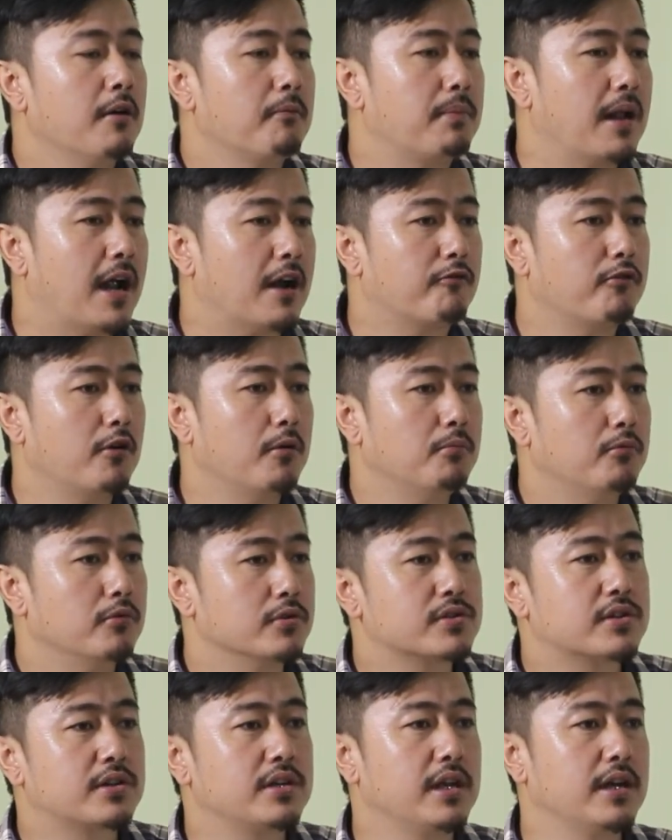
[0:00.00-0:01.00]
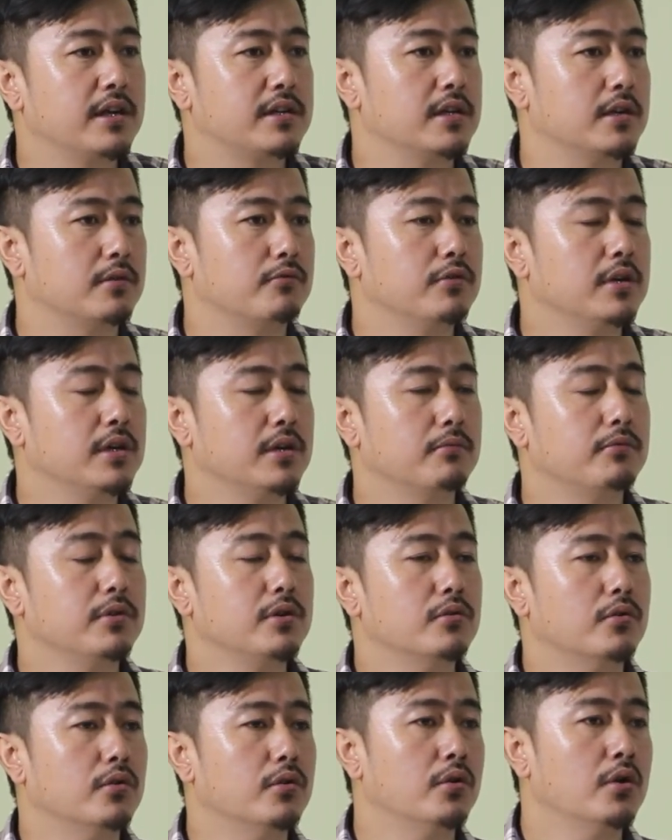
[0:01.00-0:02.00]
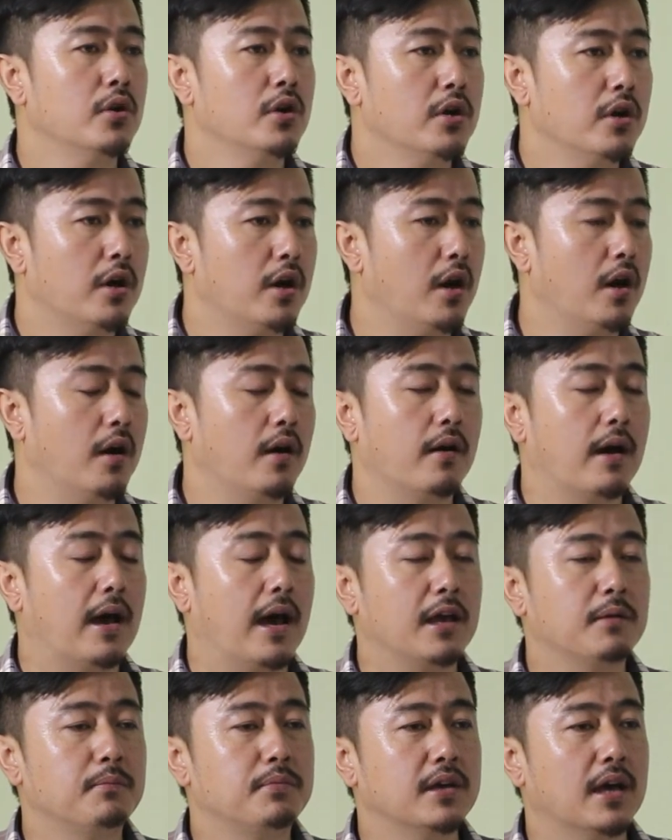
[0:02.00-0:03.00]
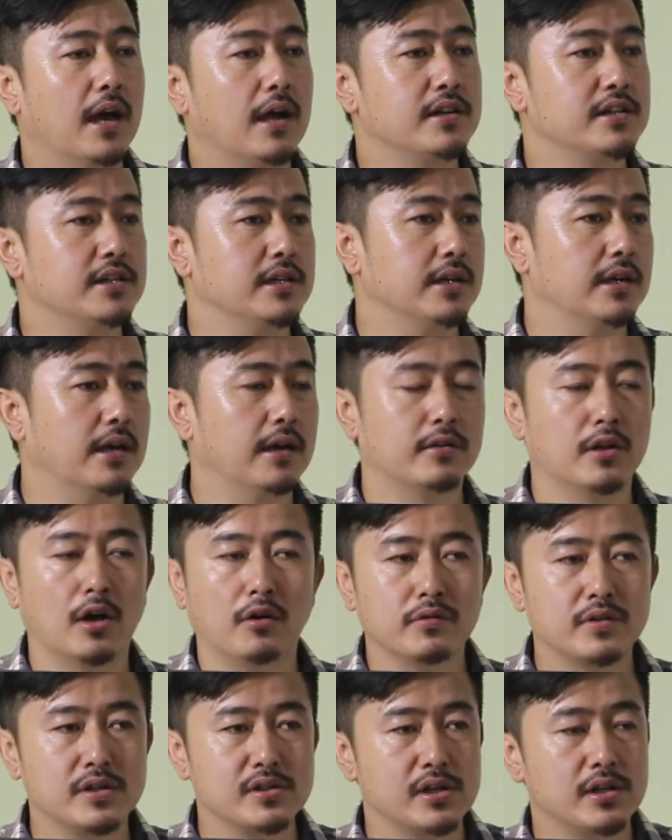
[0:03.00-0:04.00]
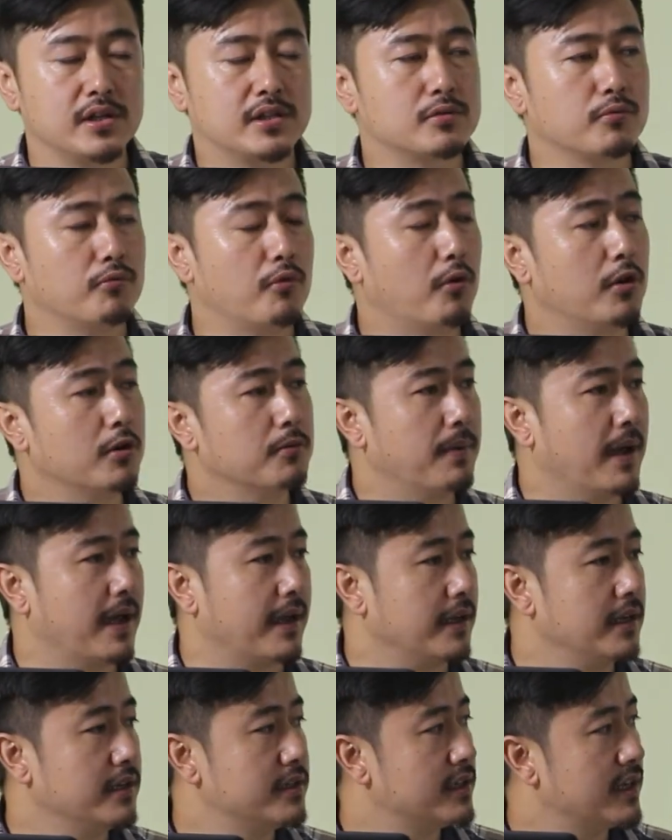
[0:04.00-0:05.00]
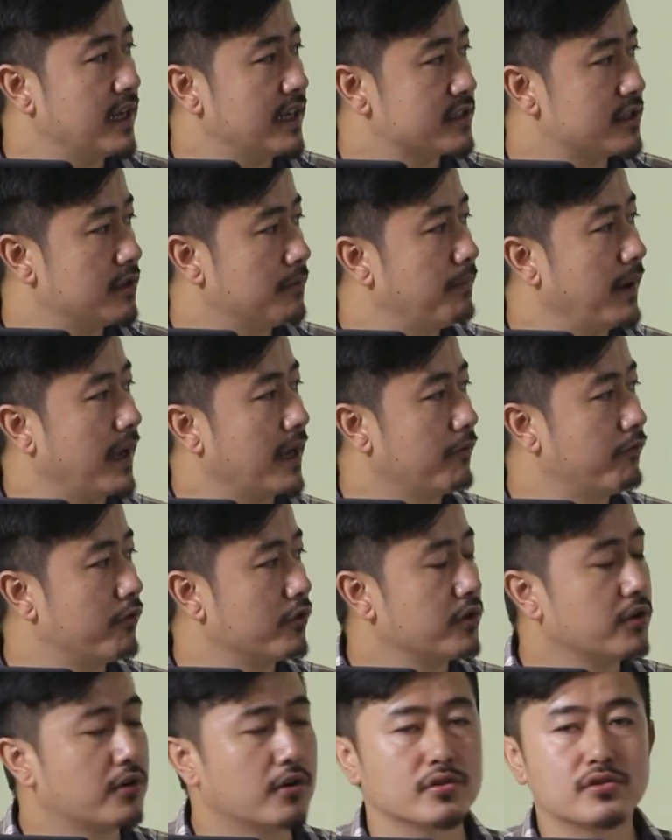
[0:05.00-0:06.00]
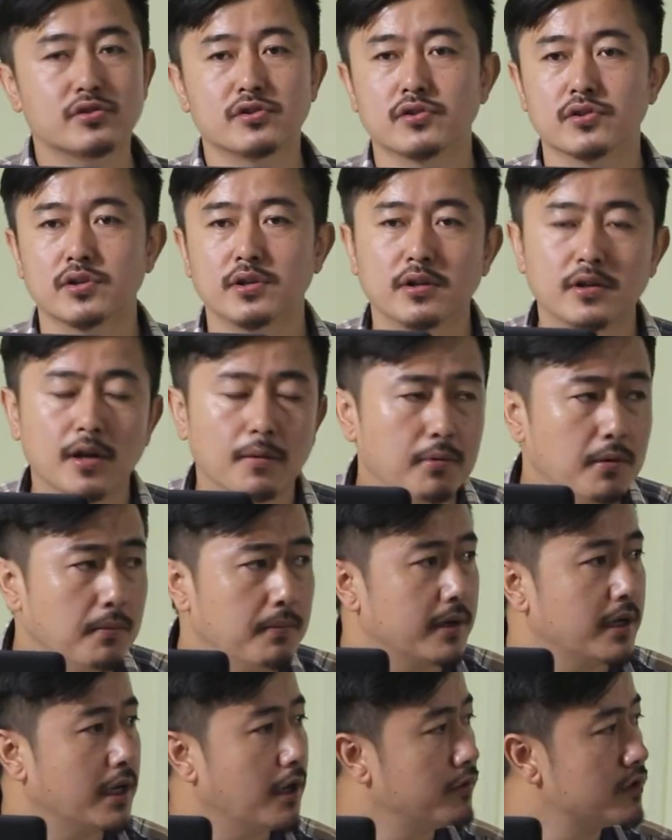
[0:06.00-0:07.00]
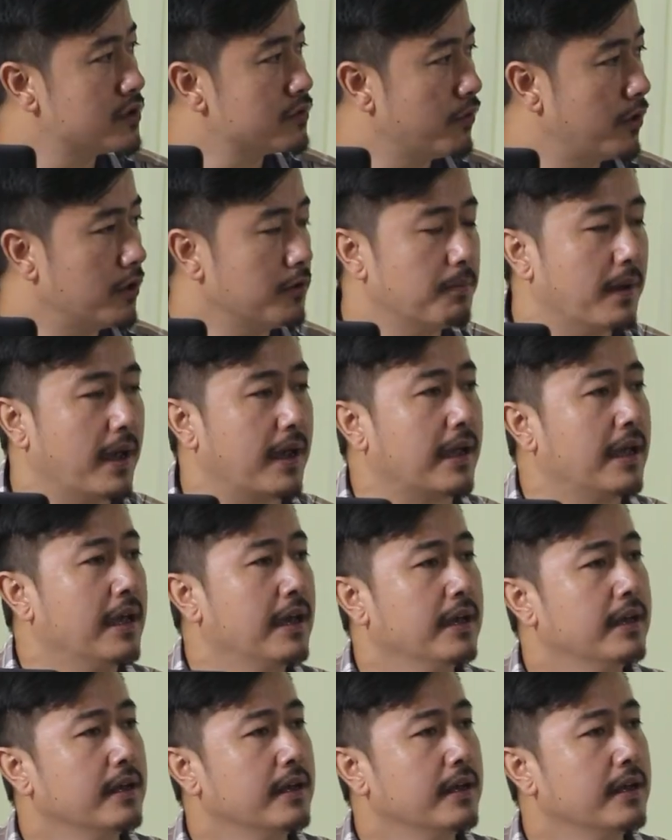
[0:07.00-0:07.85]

platform was created. We know IBRD, and now it's World Bank, International Bank for Reconstruction and Development. Now it's World Bank.